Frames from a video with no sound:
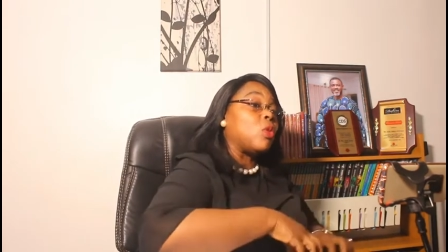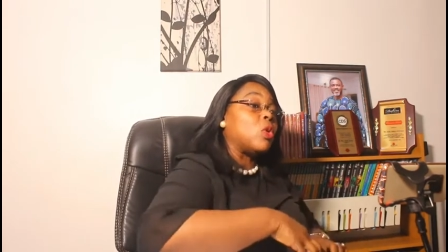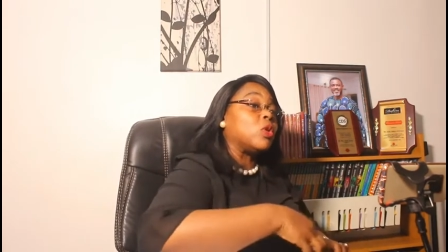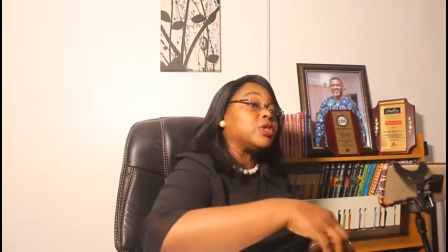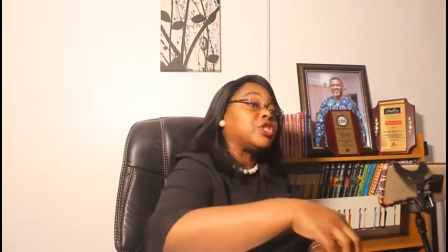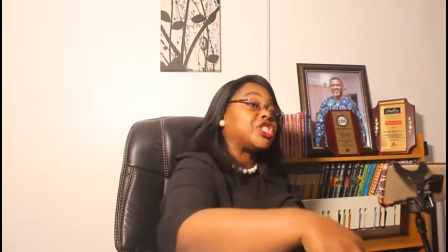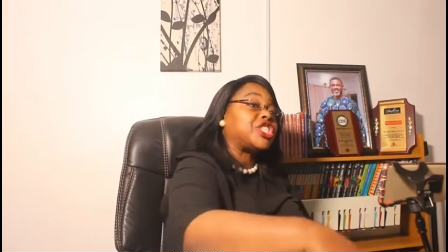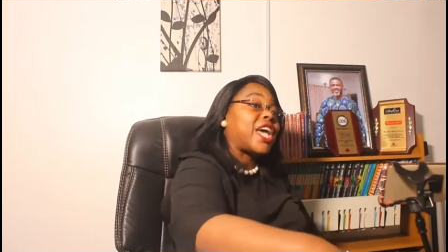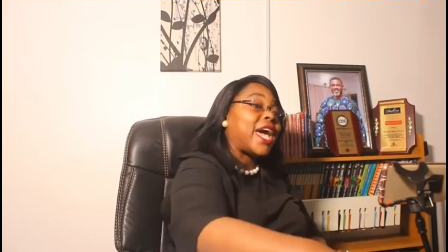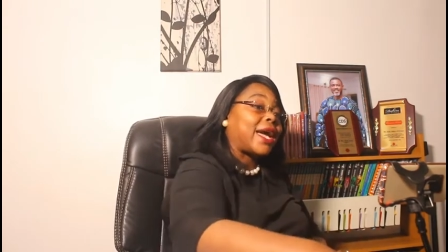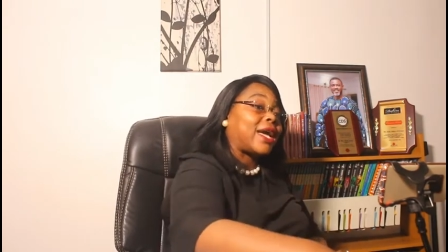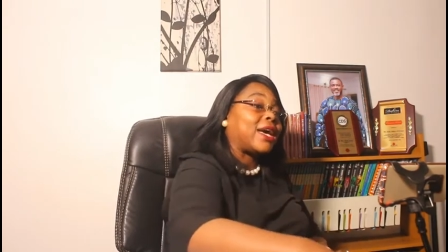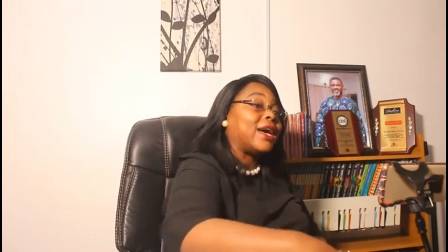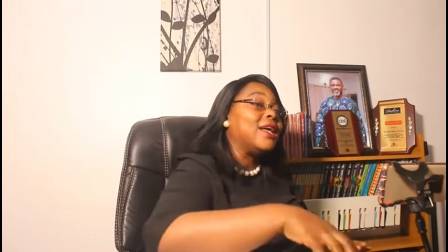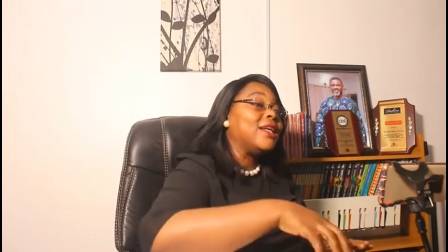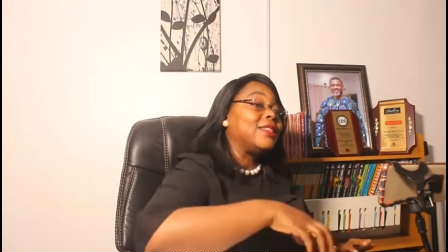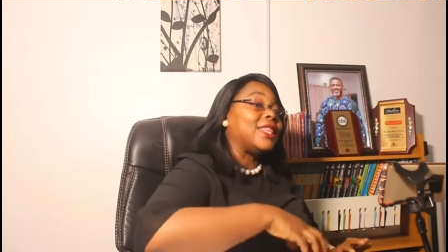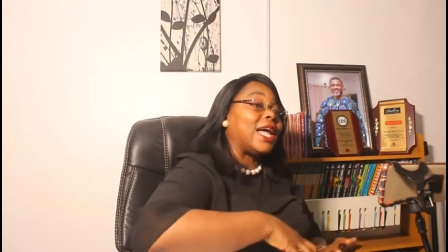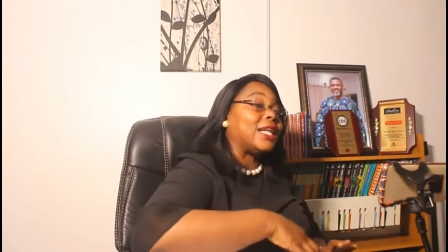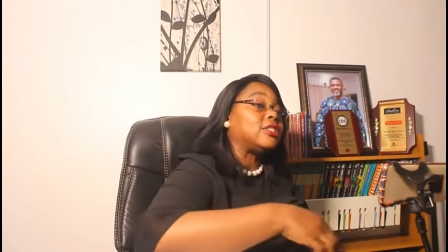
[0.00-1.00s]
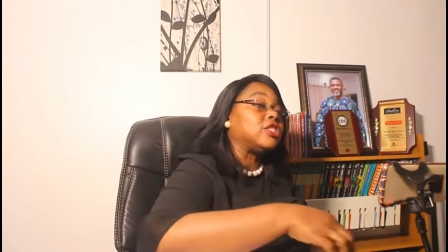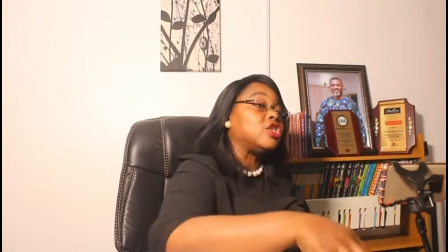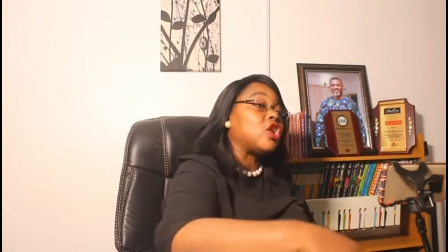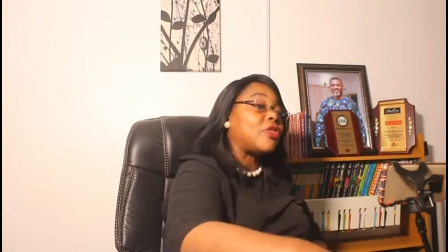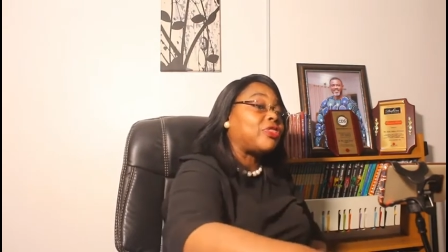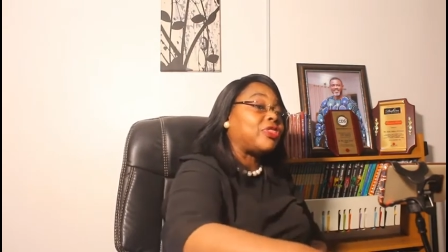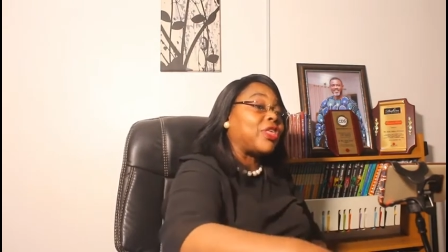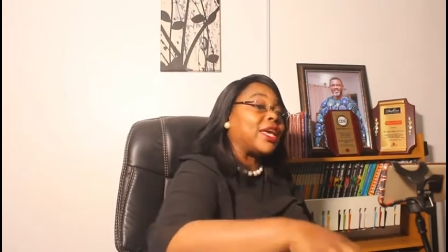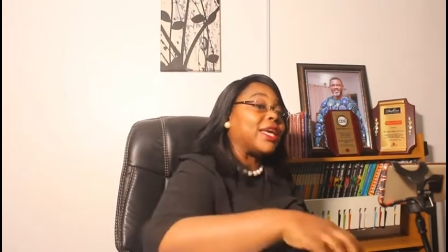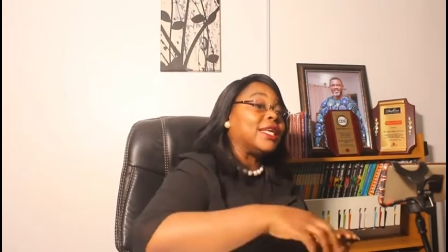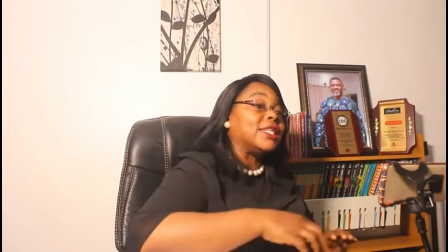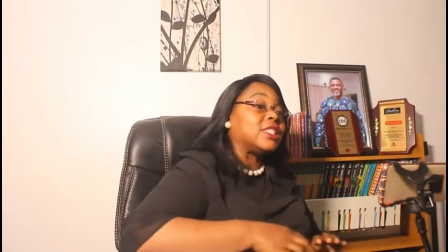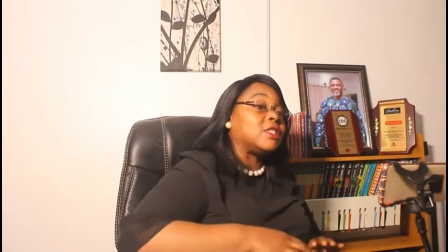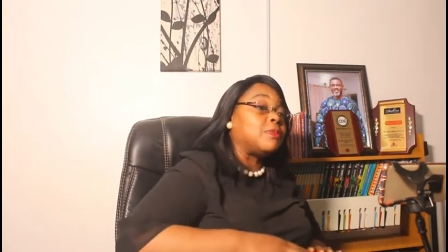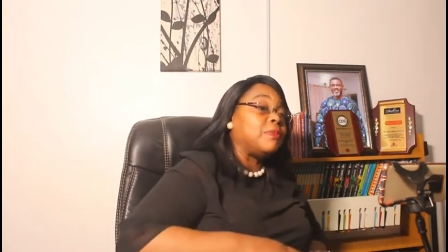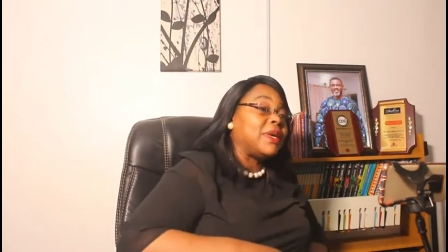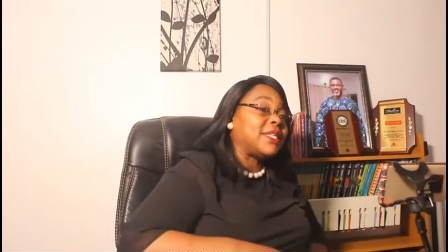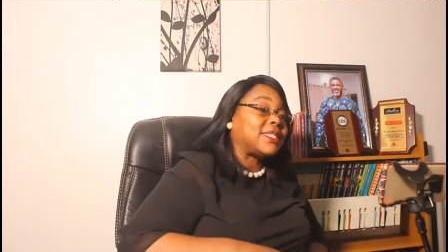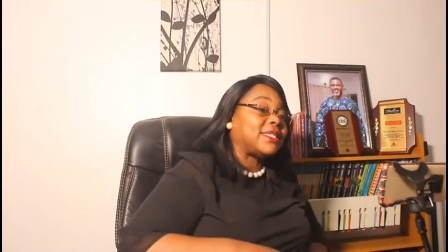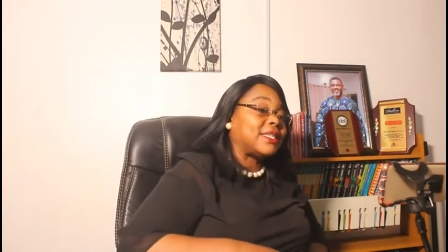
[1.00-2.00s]
we'll check that nothing
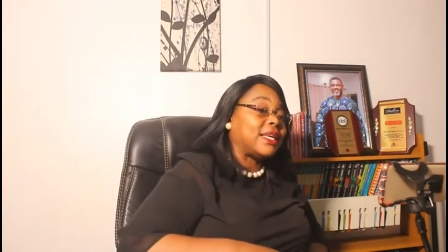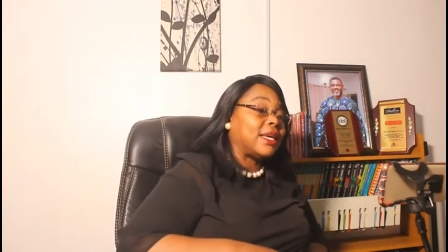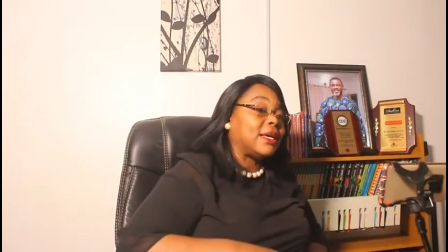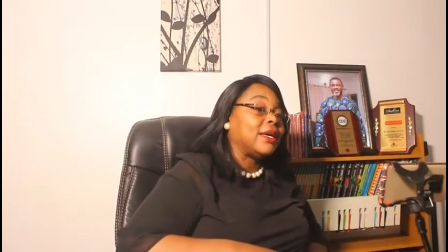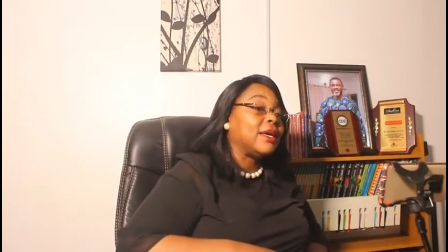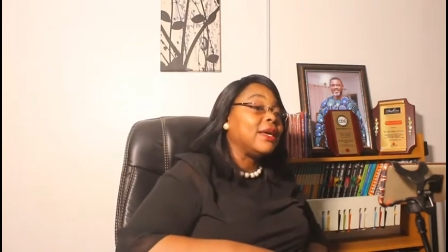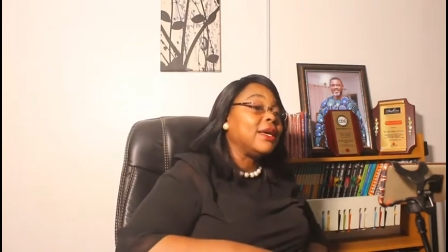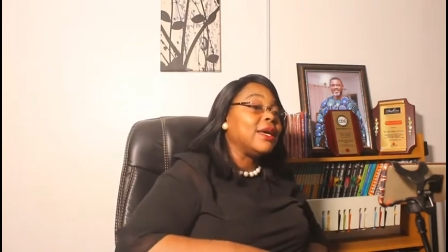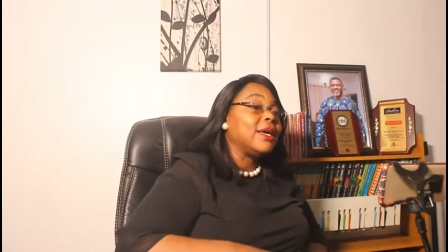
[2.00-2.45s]
is missing.